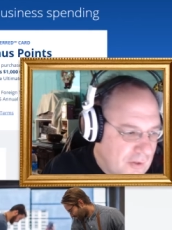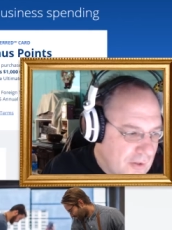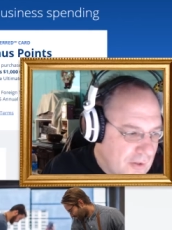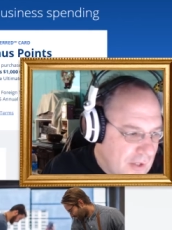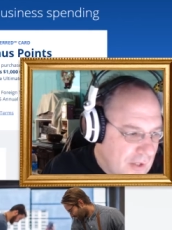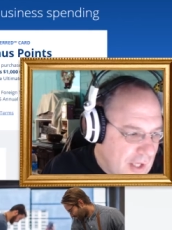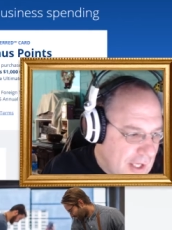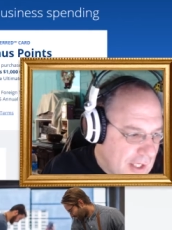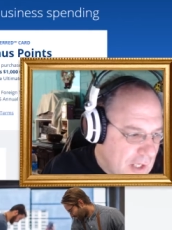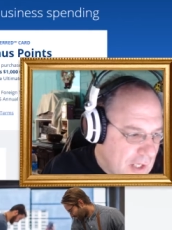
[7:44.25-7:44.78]

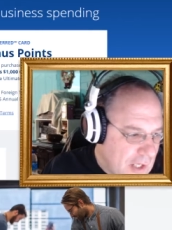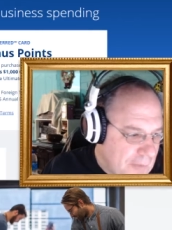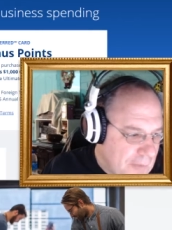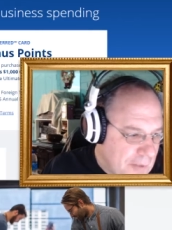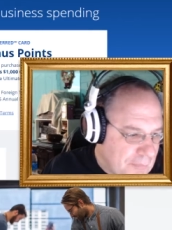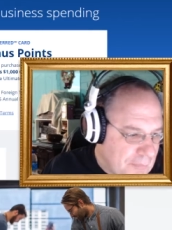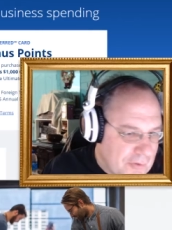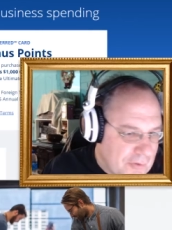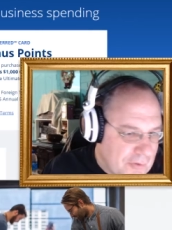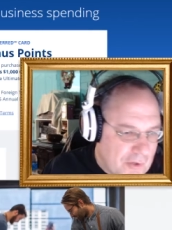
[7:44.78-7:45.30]
i gotta make
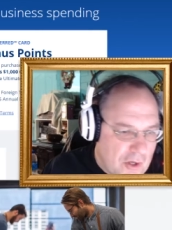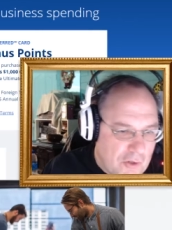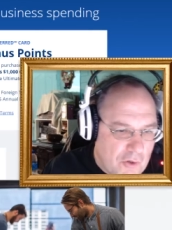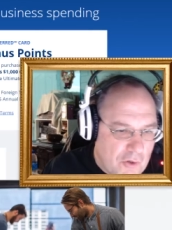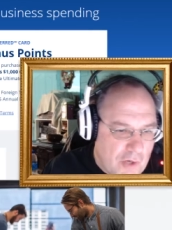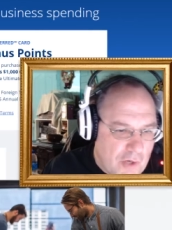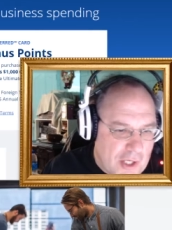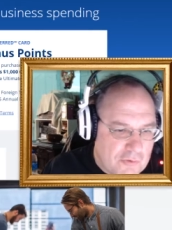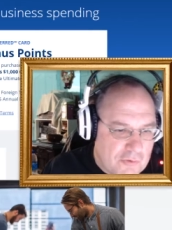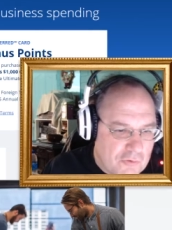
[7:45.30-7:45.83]
my oh no
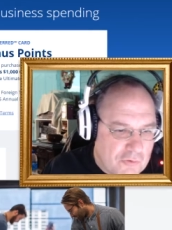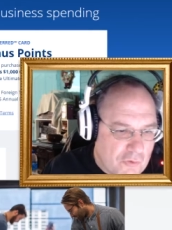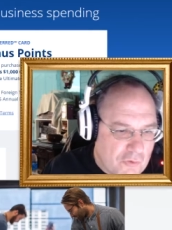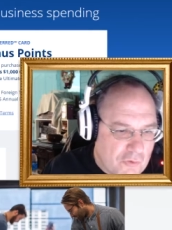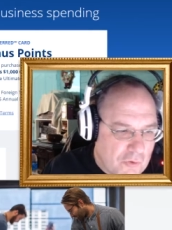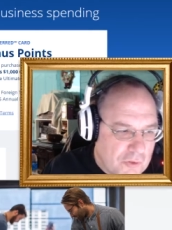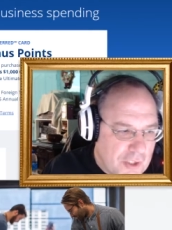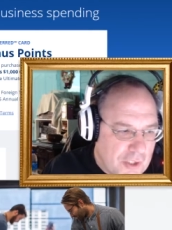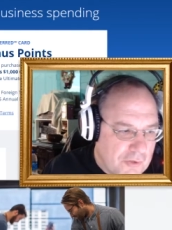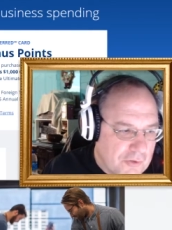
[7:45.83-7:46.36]
i can
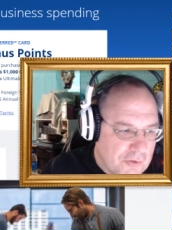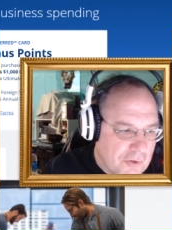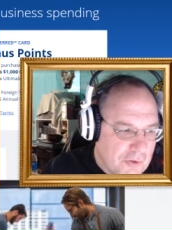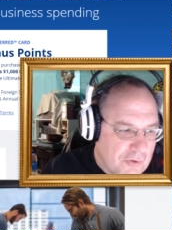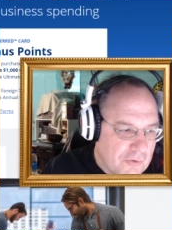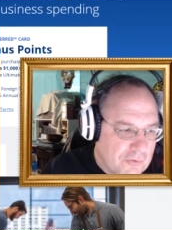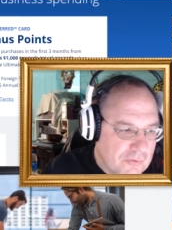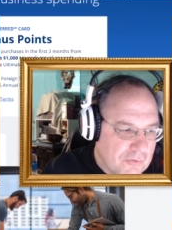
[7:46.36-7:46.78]
scroll down here